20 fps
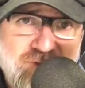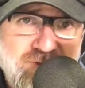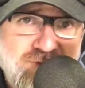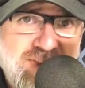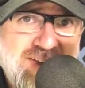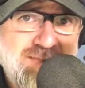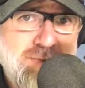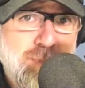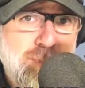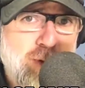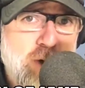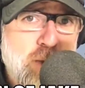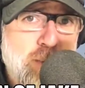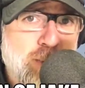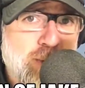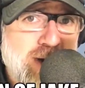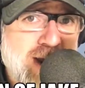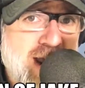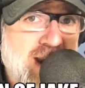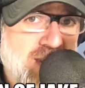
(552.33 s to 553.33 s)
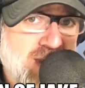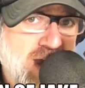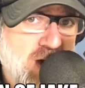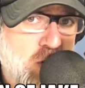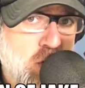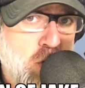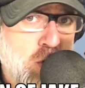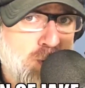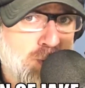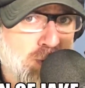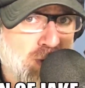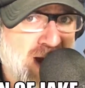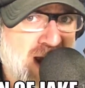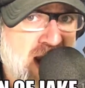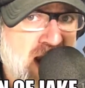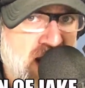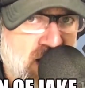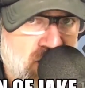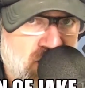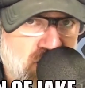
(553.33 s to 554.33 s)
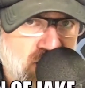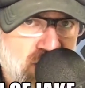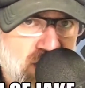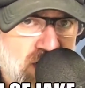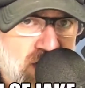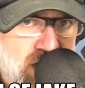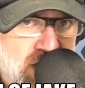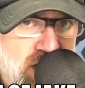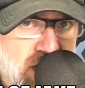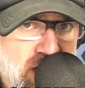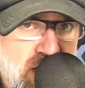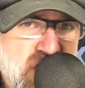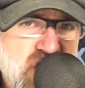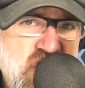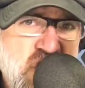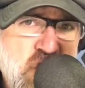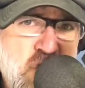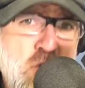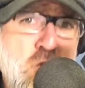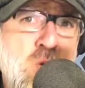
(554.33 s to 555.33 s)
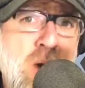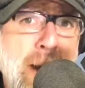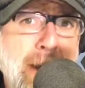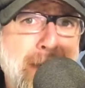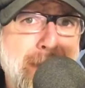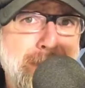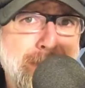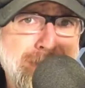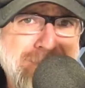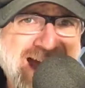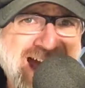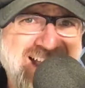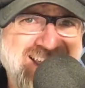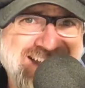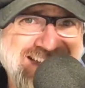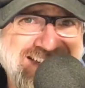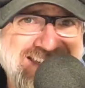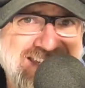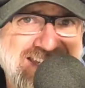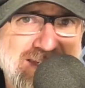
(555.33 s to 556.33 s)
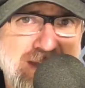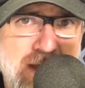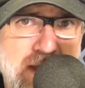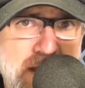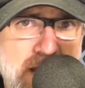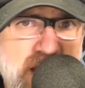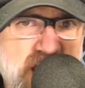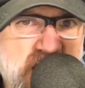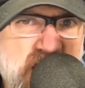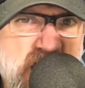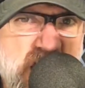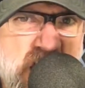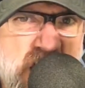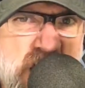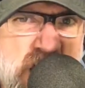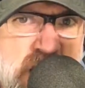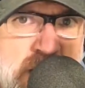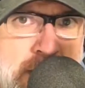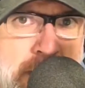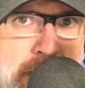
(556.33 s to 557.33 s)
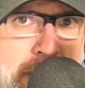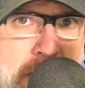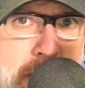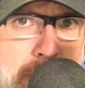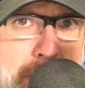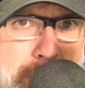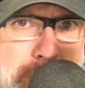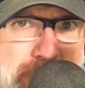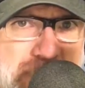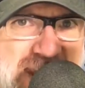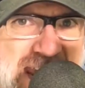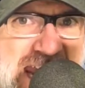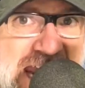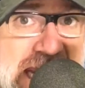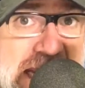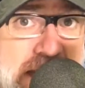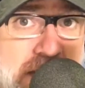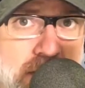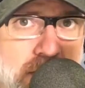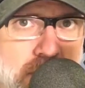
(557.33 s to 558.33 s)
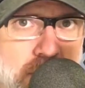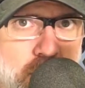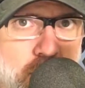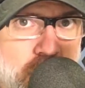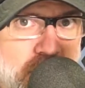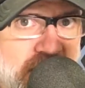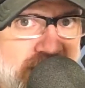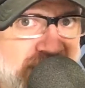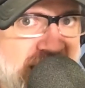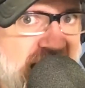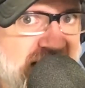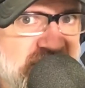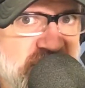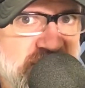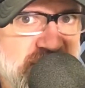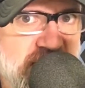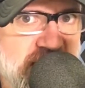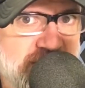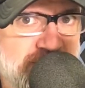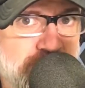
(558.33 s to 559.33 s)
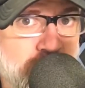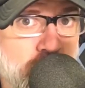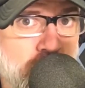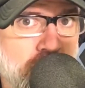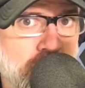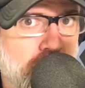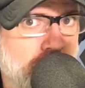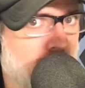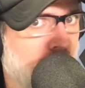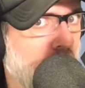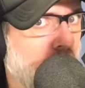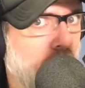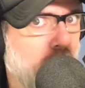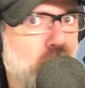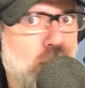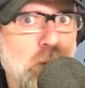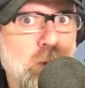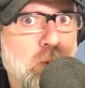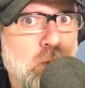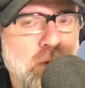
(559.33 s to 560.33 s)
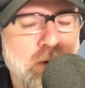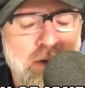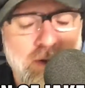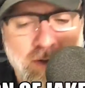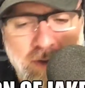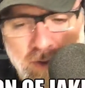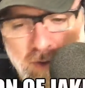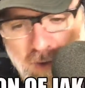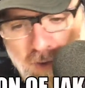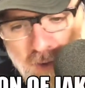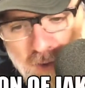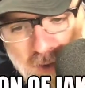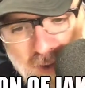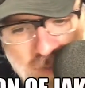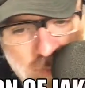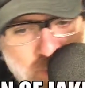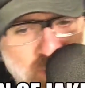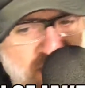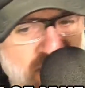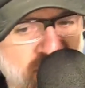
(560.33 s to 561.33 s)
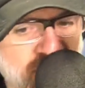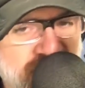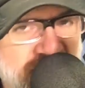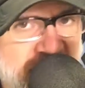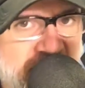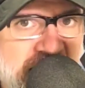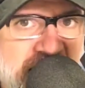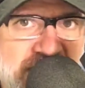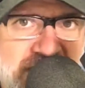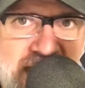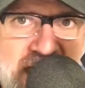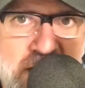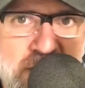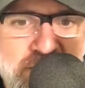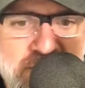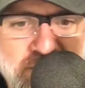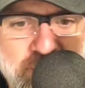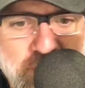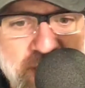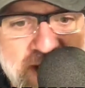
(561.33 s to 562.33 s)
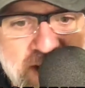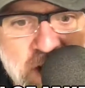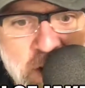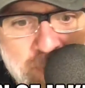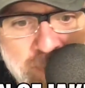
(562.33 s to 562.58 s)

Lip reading: They've appropriated that whole brand. New Balance. NB. What could that stand for? Ooh, we're not going to get into that on this radio